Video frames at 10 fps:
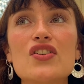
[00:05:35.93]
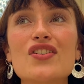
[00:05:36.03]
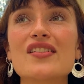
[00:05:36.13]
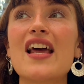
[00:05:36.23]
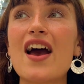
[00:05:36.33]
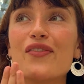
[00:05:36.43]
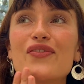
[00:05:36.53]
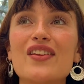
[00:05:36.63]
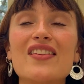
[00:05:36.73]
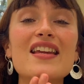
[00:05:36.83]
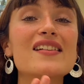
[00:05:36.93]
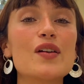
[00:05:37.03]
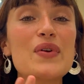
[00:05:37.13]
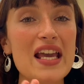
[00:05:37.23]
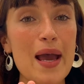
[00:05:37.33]
just have the things that
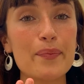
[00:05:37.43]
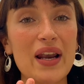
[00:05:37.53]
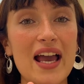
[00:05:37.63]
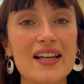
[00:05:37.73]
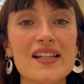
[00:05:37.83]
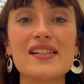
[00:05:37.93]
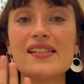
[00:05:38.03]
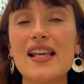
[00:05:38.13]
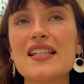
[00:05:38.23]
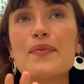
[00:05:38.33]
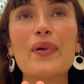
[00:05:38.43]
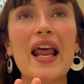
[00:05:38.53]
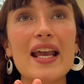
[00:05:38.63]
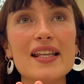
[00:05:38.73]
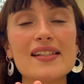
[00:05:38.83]
we can plan set in
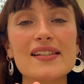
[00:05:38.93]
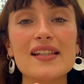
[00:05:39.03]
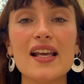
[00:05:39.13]
place,